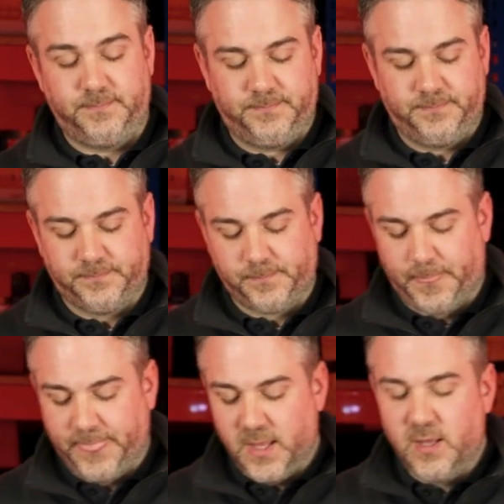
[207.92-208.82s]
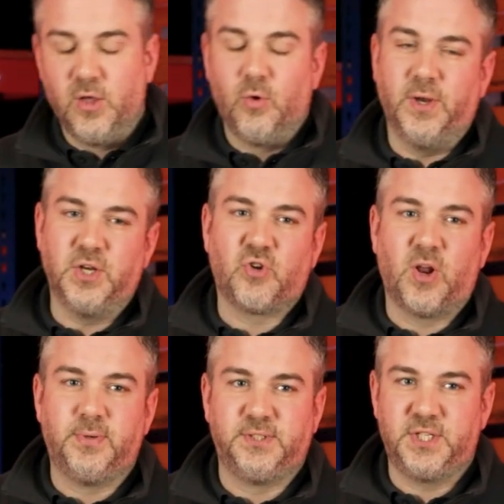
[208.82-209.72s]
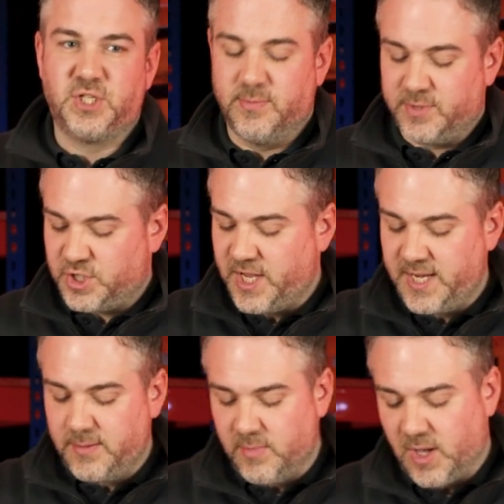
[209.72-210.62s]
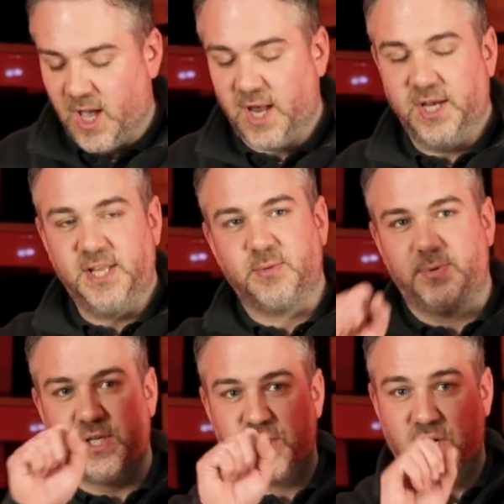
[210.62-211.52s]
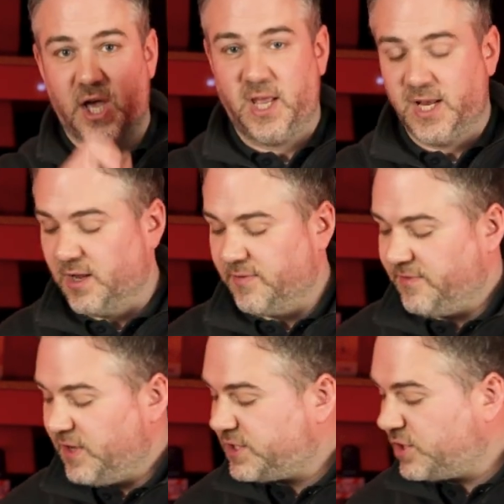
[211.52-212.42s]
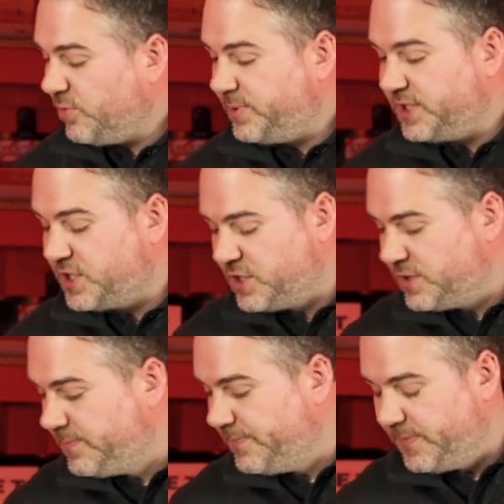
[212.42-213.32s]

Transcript: when you're trying to position the machine uh, and you need to position it in a vertical position,